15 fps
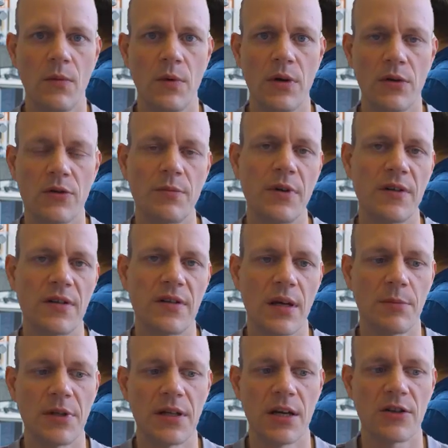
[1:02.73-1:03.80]
Windows-based
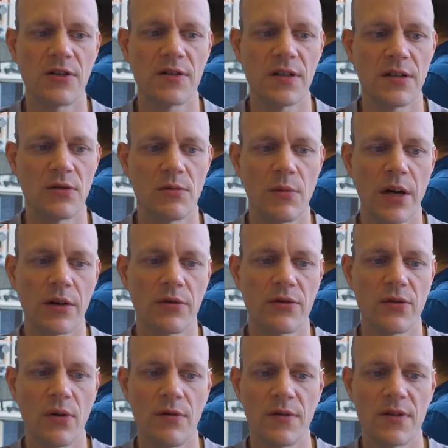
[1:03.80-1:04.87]
applications into
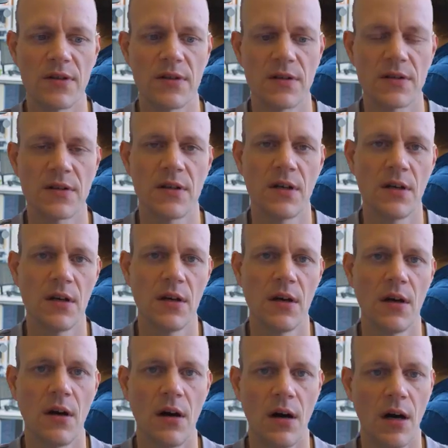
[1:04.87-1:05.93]
microservices
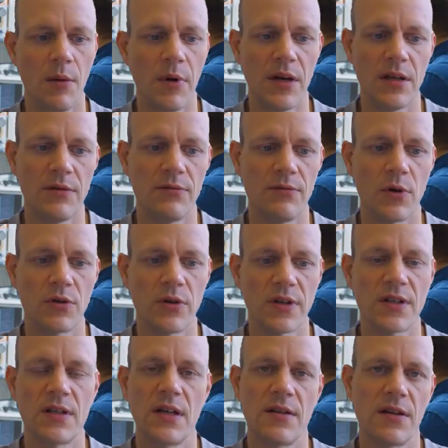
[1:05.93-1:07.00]
and even want to
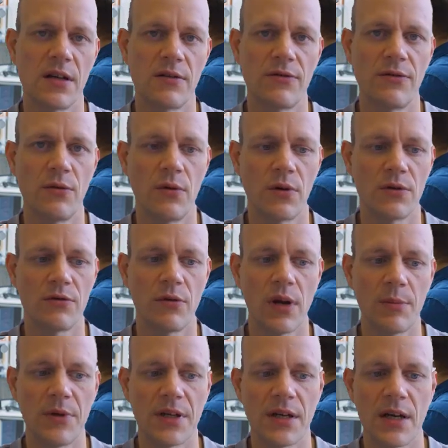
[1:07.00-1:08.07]
extend that for control
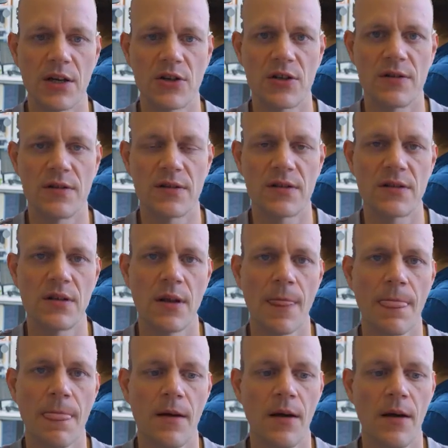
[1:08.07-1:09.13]
applications.
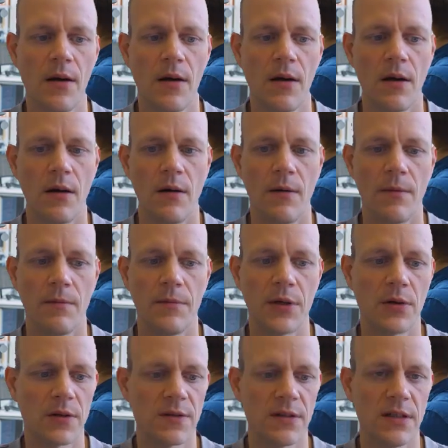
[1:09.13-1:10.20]

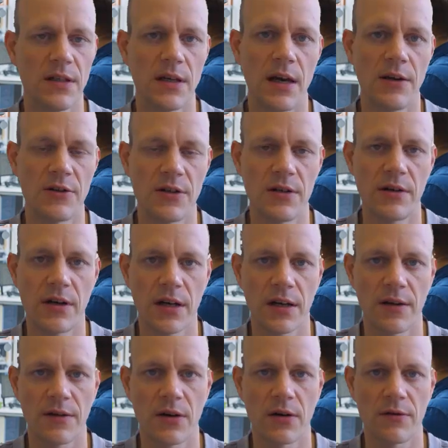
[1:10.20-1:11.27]
Because the engineering
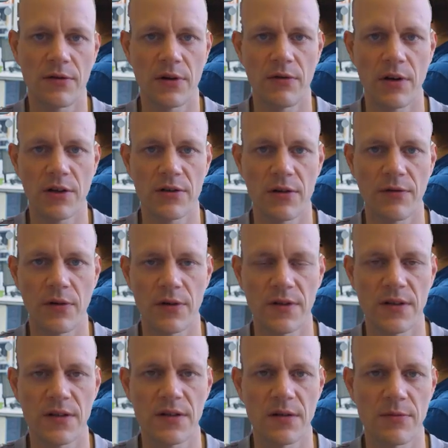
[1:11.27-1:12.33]
and the configuration of our
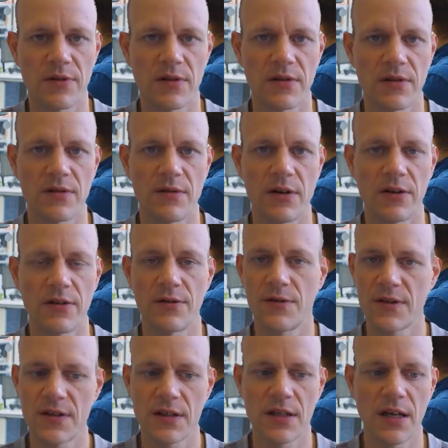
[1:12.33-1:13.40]
systems is very
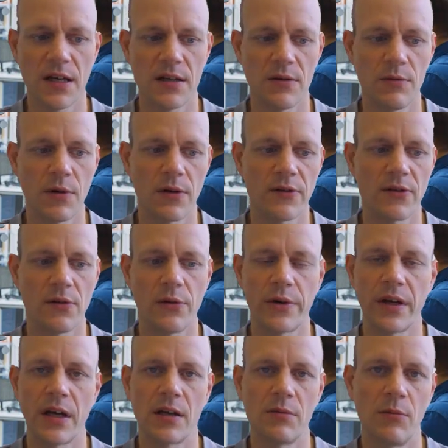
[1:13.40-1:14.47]
sophisticated, we're also
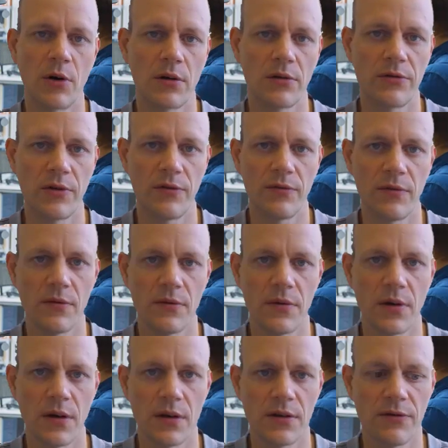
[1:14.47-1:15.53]
looking at model-driven
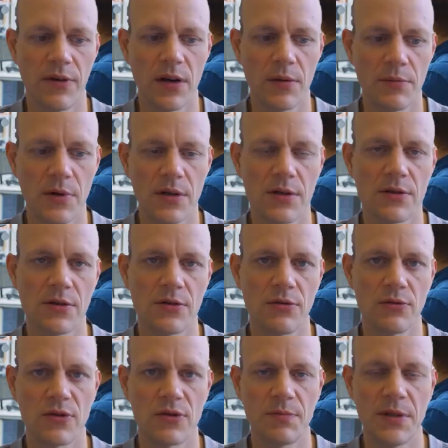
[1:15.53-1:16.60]
development
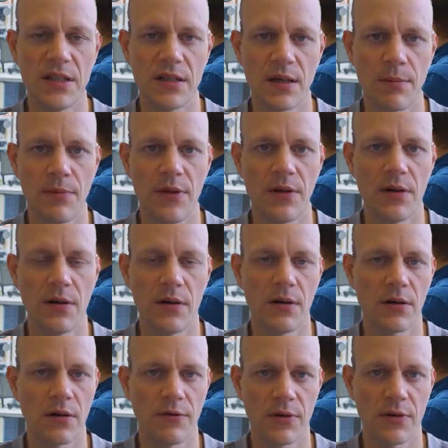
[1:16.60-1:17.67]
to speed up the
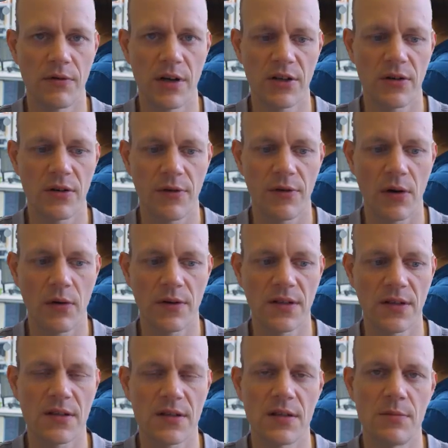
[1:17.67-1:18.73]
configuration of our
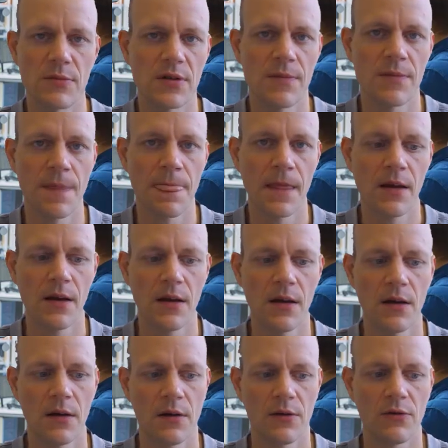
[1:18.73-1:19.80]
systems,
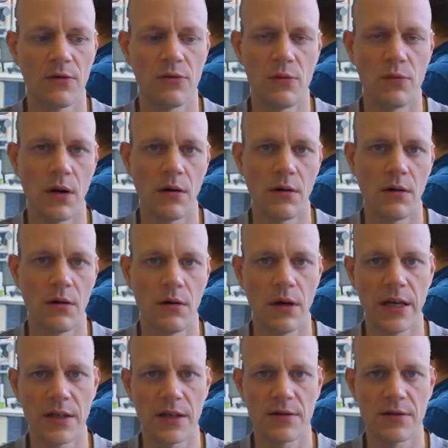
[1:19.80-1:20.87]
to
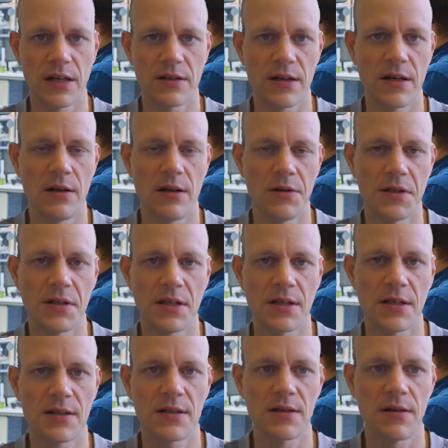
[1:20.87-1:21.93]
aid data
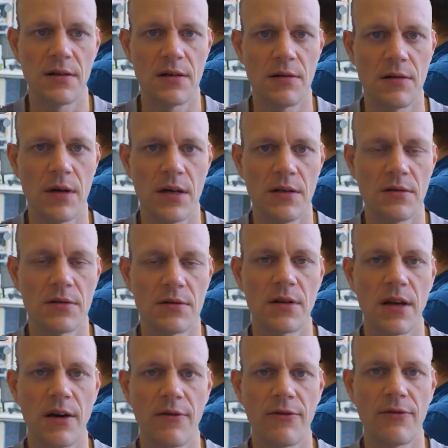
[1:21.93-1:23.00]
analytics and
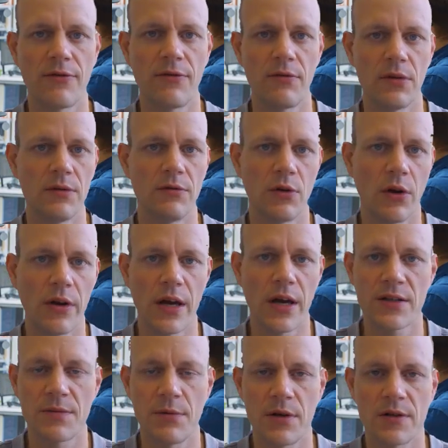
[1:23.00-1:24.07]
have even
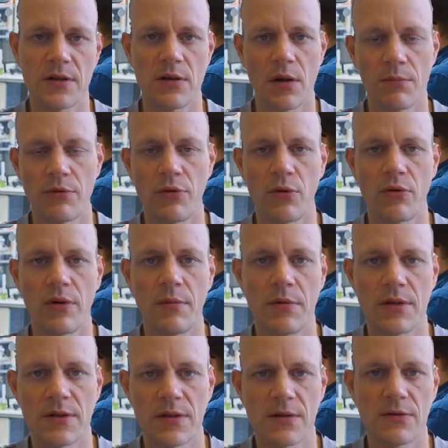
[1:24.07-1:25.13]
non-experts and
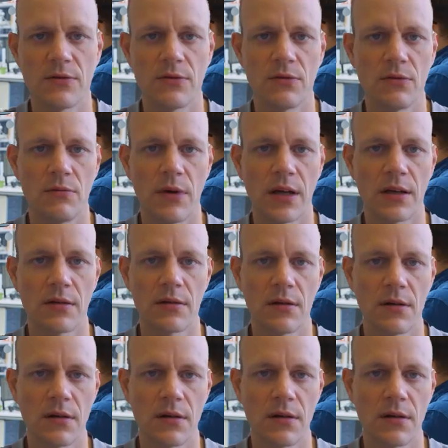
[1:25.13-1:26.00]
non-programmers to make